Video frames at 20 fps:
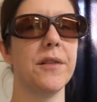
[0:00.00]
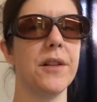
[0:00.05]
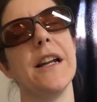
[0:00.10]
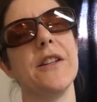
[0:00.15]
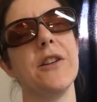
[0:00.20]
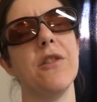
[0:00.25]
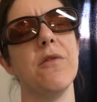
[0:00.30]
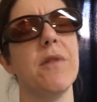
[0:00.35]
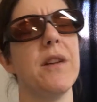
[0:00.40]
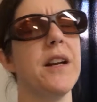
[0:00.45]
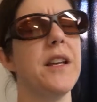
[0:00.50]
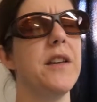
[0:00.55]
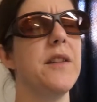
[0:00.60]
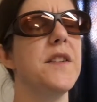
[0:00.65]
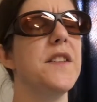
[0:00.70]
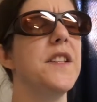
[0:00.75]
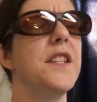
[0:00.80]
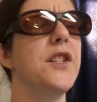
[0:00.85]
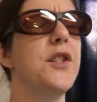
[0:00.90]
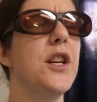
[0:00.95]
I don't want to
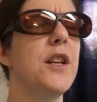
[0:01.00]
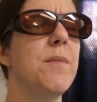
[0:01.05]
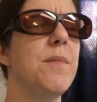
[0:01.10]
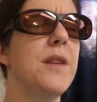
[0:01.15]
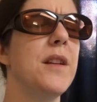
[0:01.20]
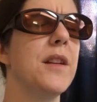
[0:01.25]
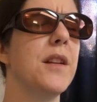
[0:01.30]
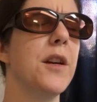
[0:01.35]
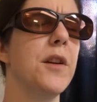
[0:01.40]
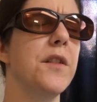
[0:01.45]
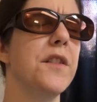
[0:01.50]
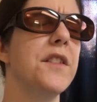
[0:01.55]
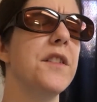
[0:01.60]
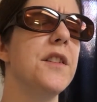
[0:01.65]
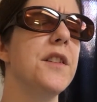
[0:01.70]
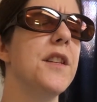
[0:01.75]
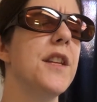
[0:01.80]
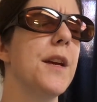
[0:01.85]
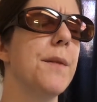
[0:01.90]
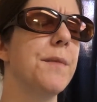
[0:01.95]
use the JP and Coats
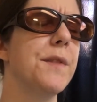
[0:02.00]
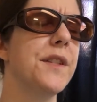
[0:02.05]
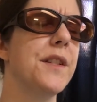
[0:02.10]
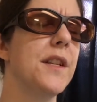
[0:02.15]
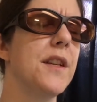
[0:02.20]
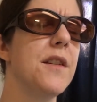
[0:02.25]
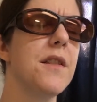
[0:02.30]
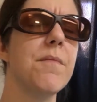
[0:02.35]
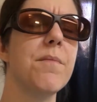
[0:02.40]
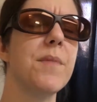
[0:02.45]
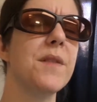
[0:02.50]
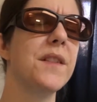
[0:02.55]
and the DMC